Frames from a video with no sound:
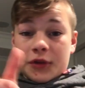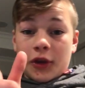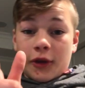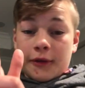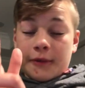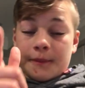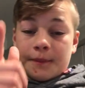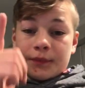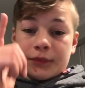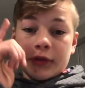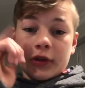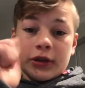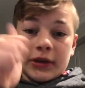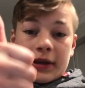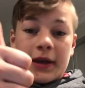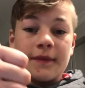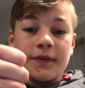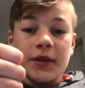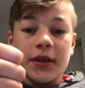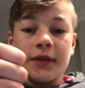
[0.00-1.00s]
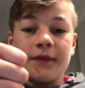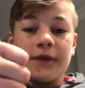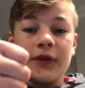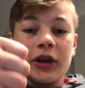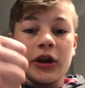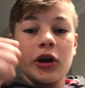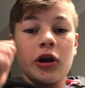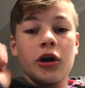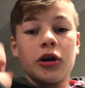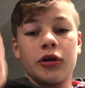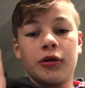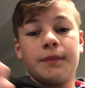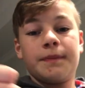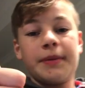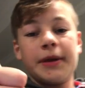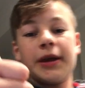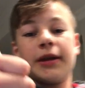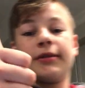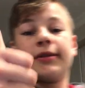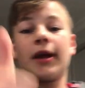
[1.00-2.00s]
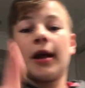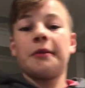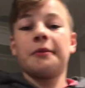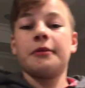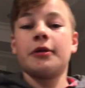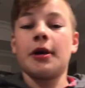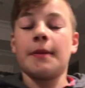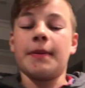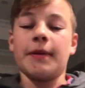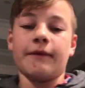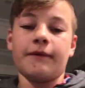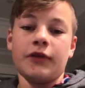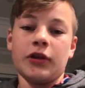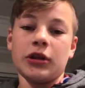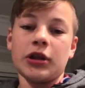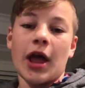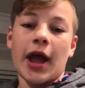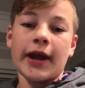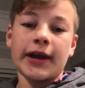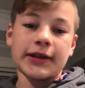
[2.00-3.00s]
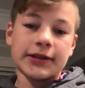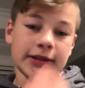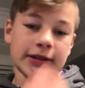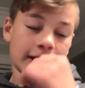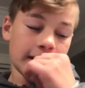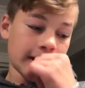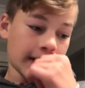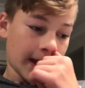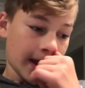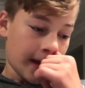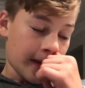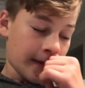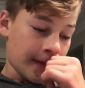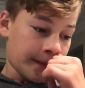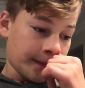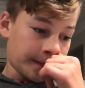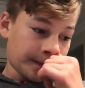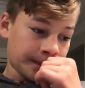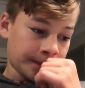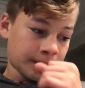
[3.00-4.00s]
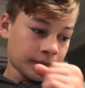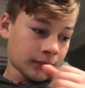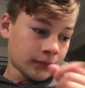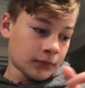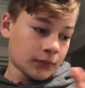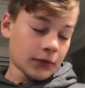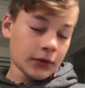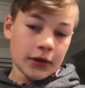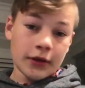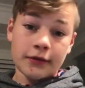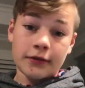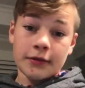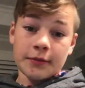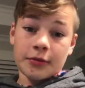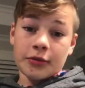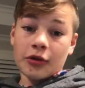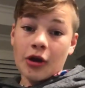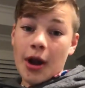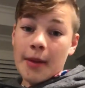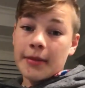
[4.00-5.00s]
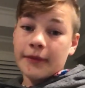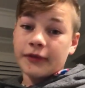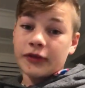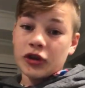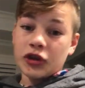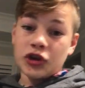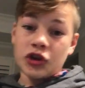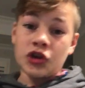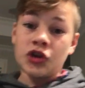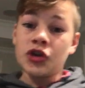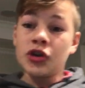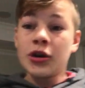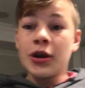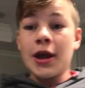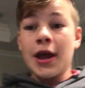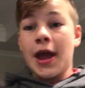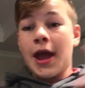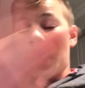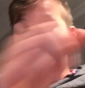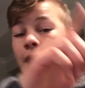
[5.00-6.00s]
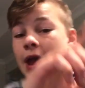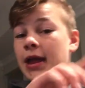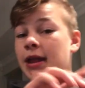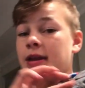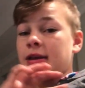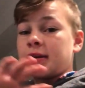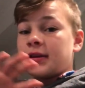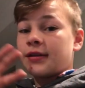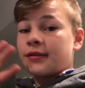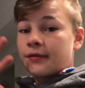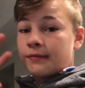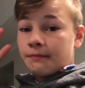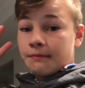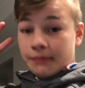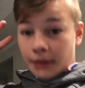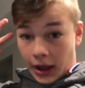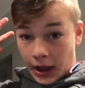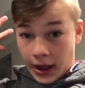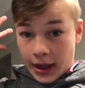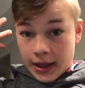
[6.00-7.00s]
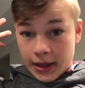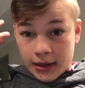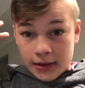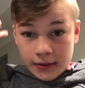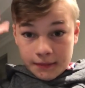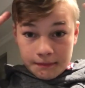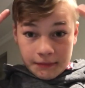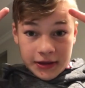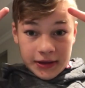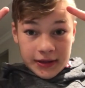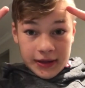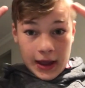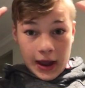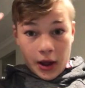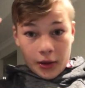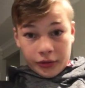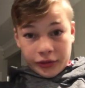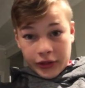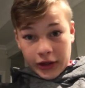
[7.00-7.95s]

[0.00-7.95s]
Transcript: So give this video a big thumbs up if you liked it. Subscribe if you're new, and bye. Peace out.